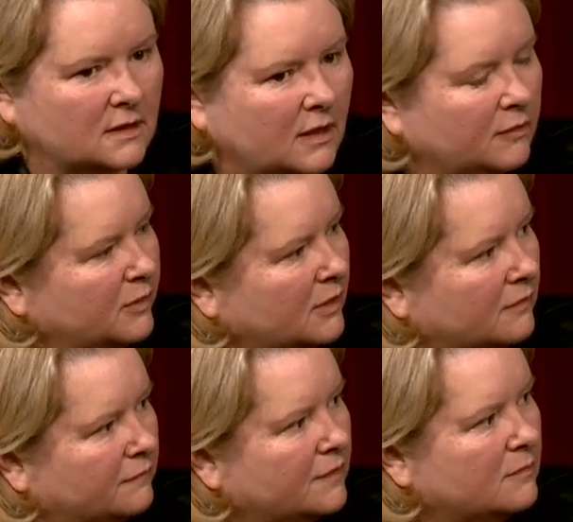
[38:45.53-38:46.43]
hide
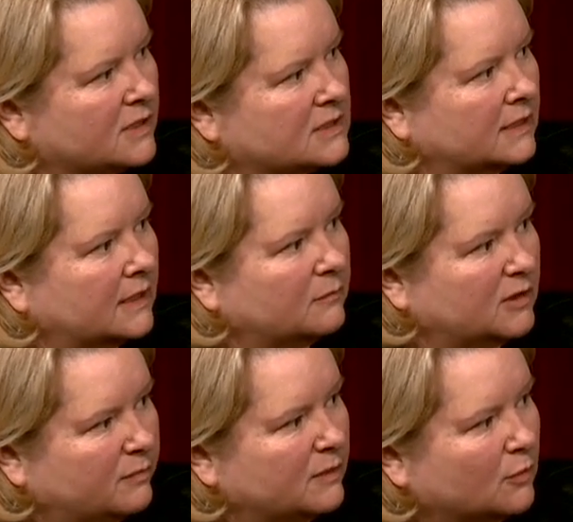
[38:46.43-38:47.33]
behind very much allowed me
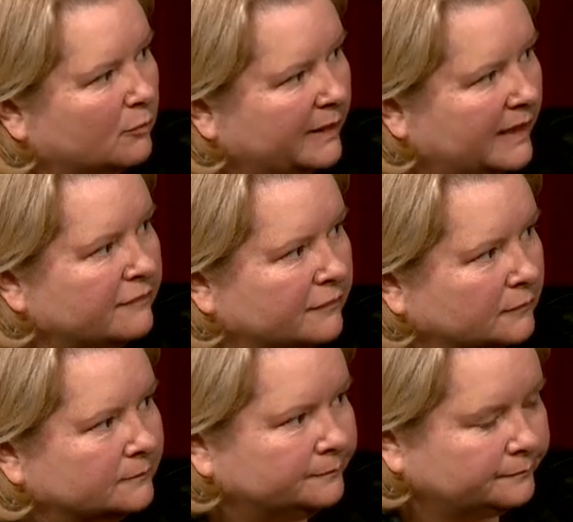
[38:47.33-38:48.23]
to be more playful.